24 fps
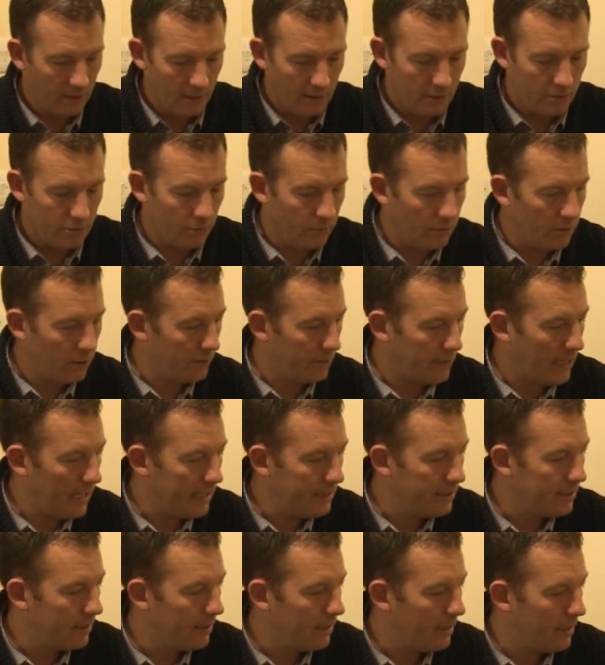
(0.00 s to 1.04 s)
So we've got
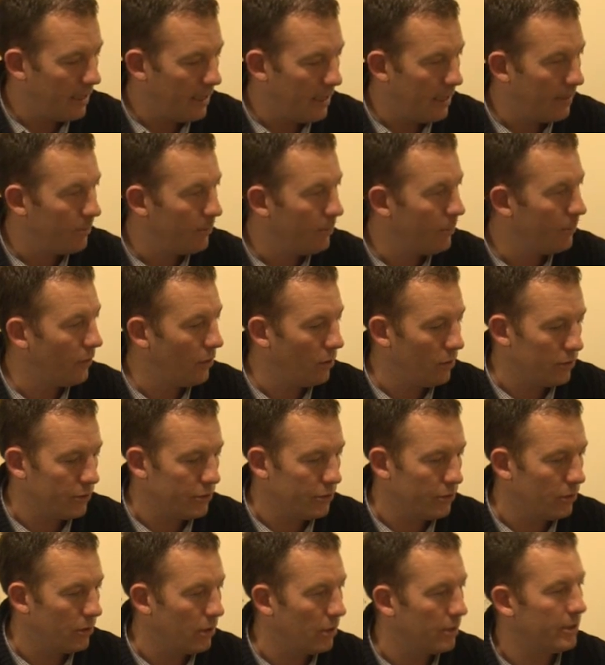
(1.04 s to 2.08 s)
that. We've
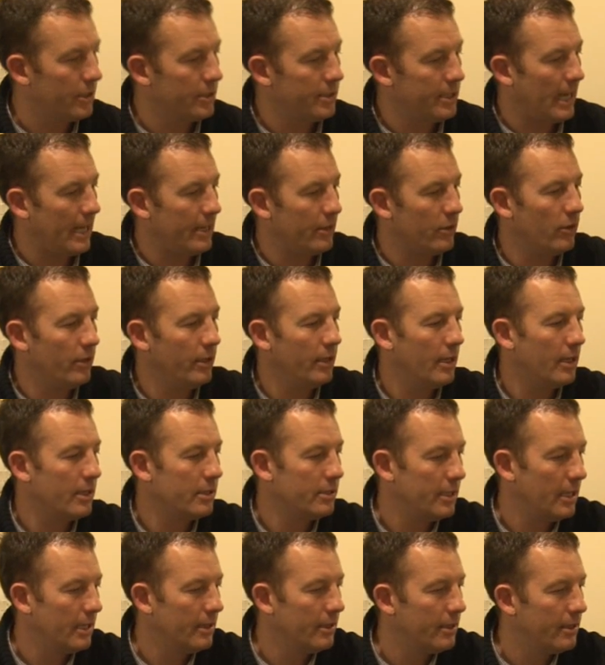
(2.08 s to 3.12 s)
also got the tannoy. I
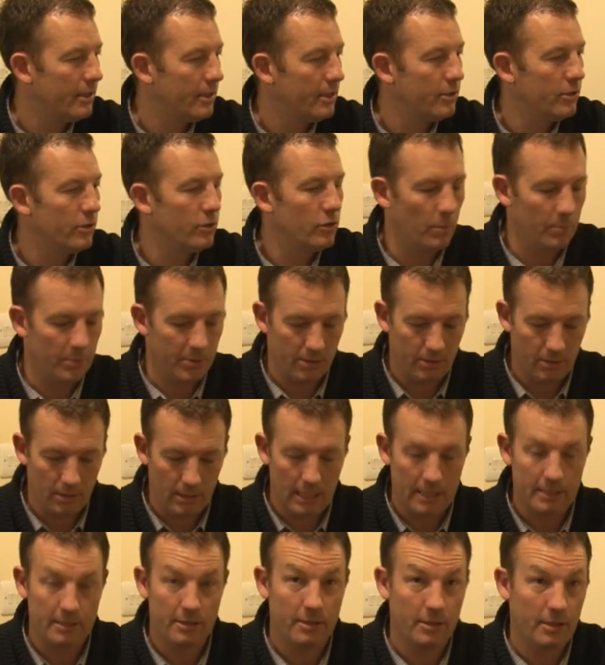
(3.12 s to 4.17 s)
said that this is optional,
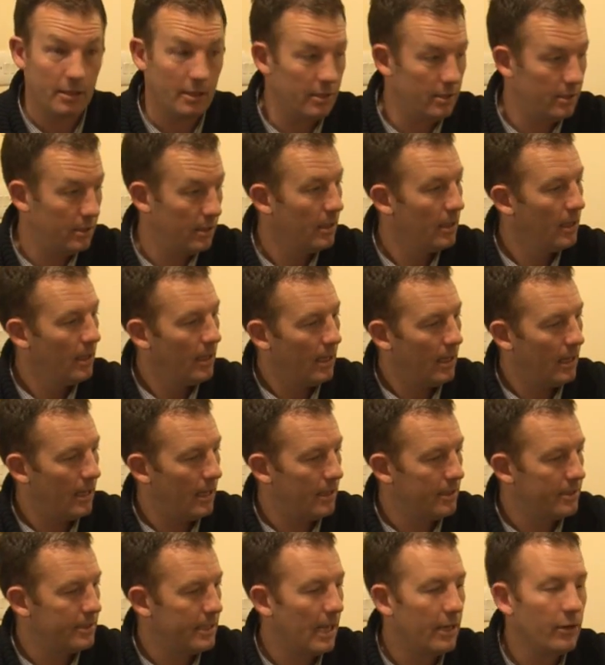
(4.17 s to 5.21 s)
as is this.
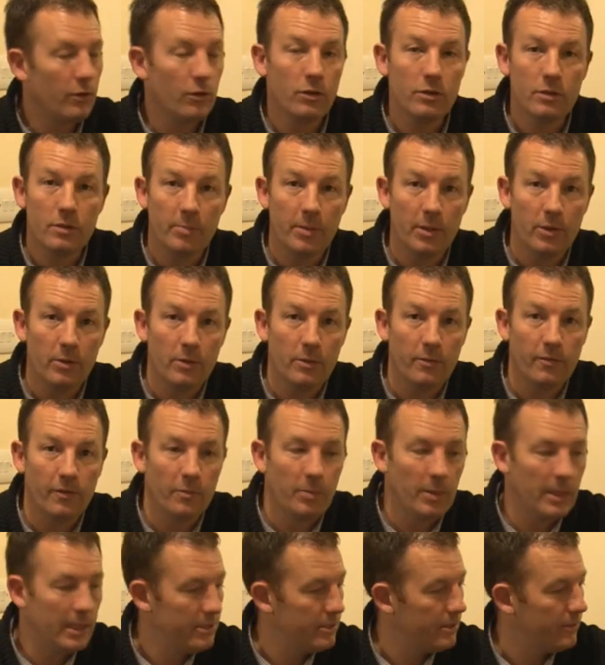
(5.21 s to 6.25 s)
Tannoy is a beautiful
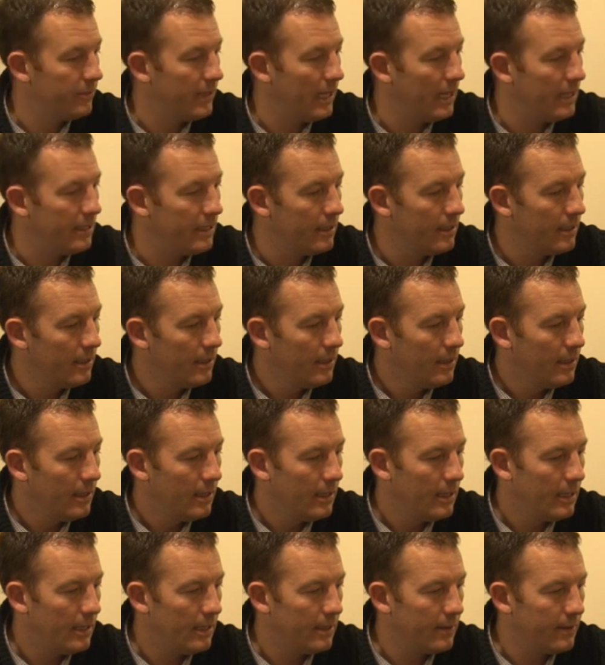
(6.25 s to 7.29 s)
piece of kit
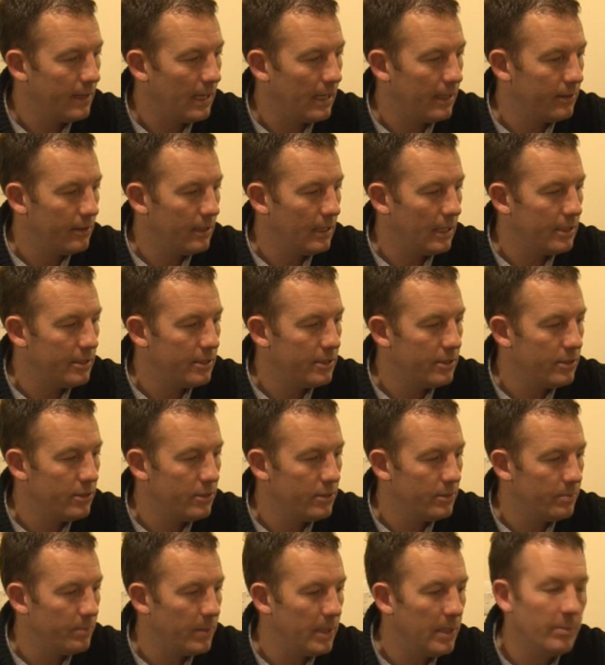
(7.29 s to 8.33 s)
that
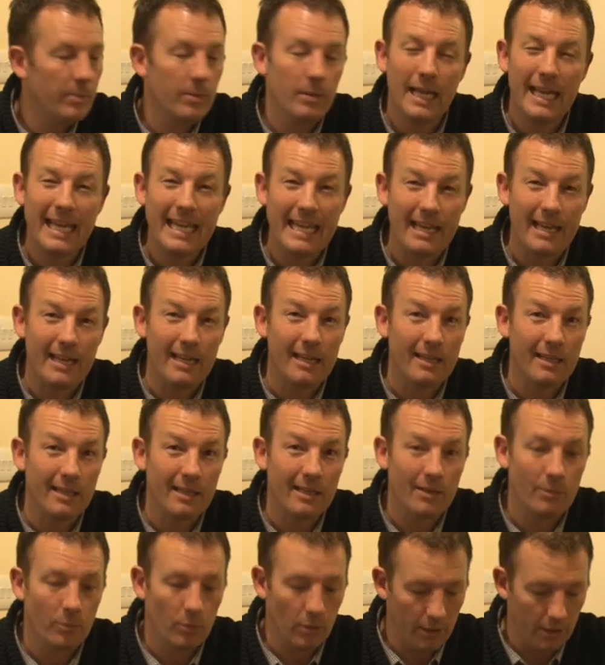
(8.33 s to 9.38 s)
lets people hear
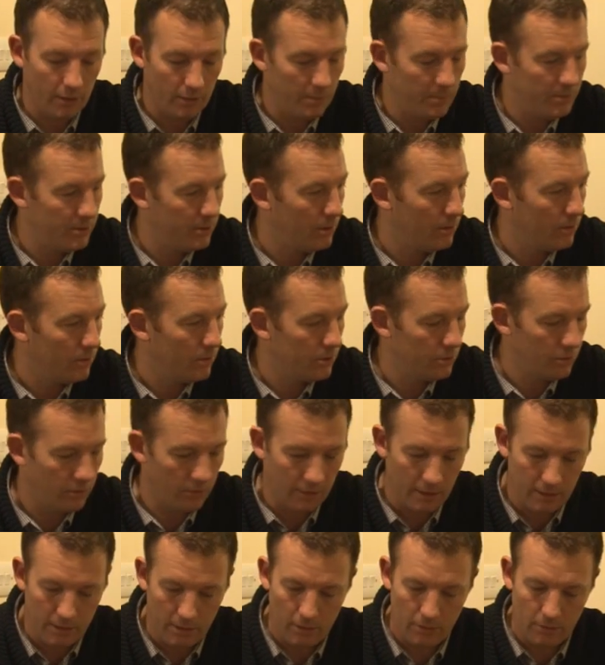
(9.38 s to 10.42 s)
what you're up to, so
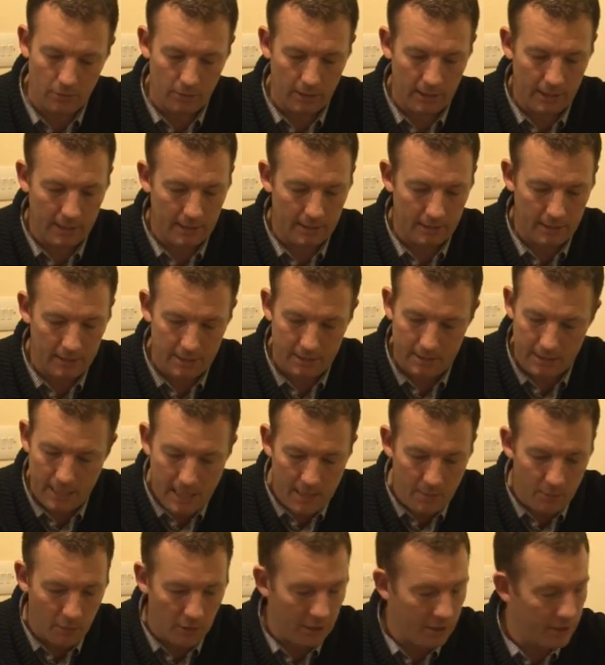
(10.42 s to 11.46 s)
that not only can they
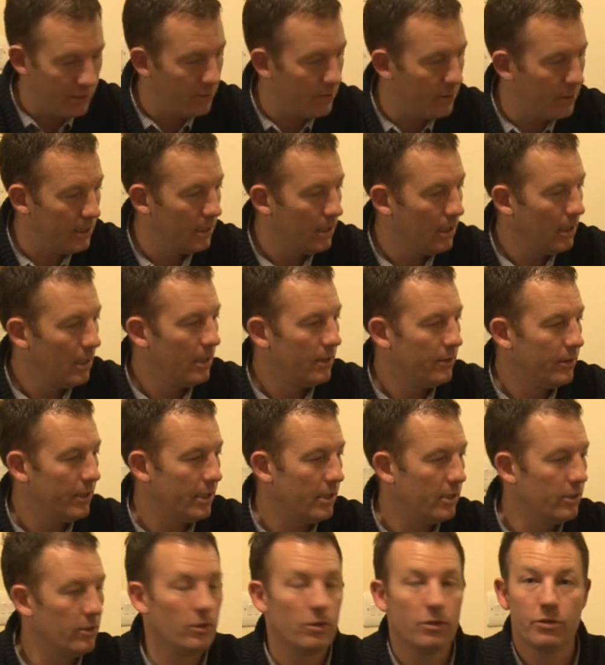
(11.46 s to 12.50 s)
see what you're doing, they
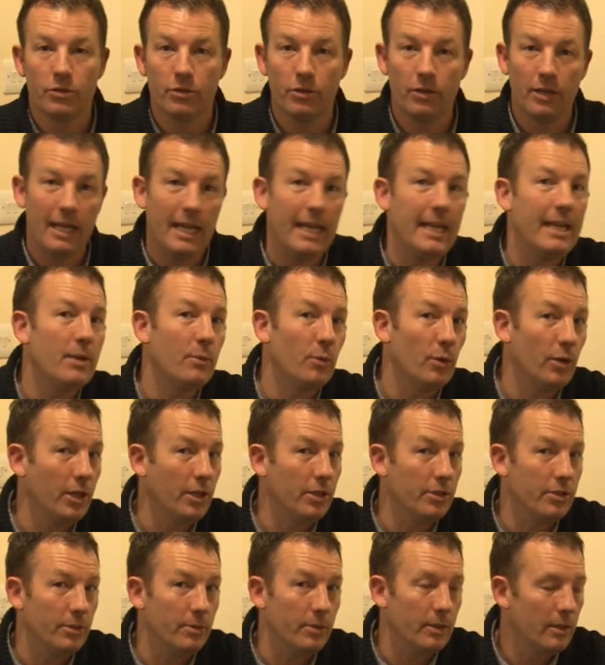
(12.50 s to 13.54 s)
can also hear what
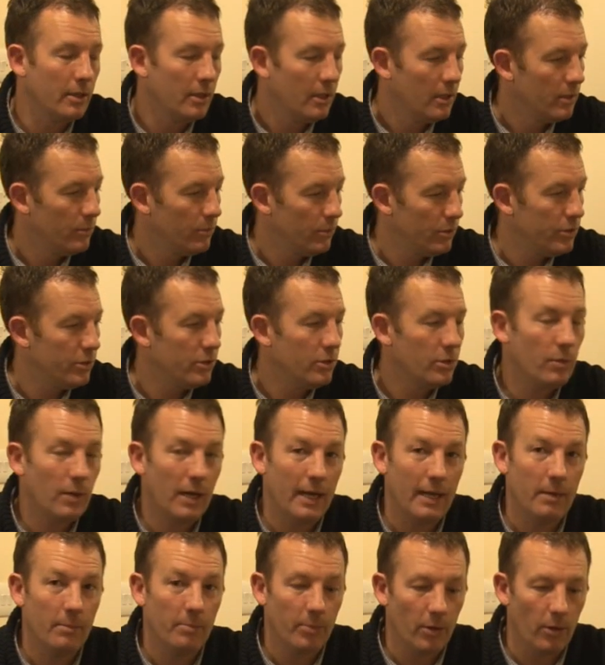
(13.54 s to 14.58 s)
you're doing, which is
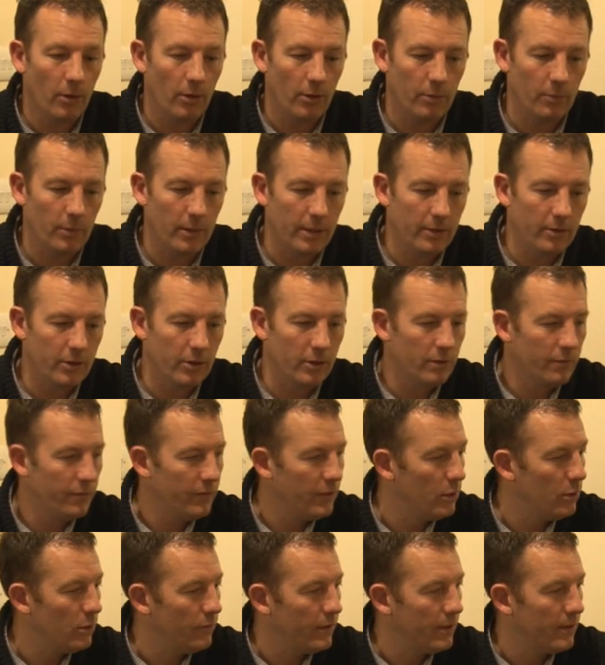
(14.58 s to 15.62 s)
quite important when you've got a
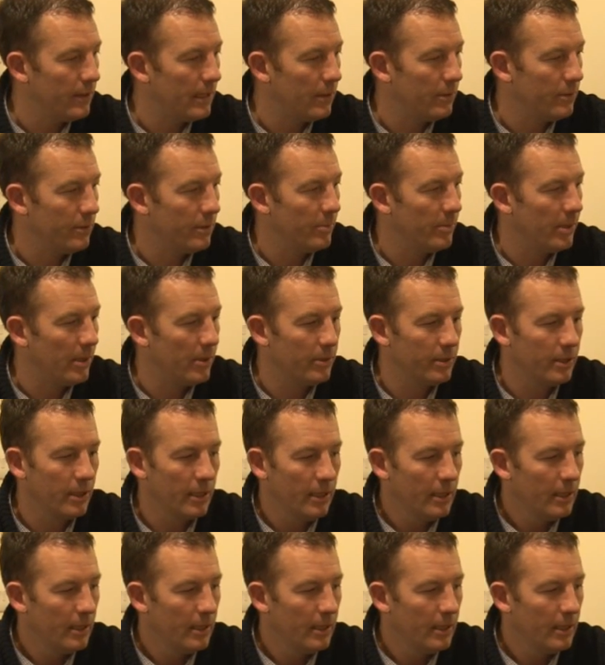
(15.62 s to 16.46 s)
few of you out and about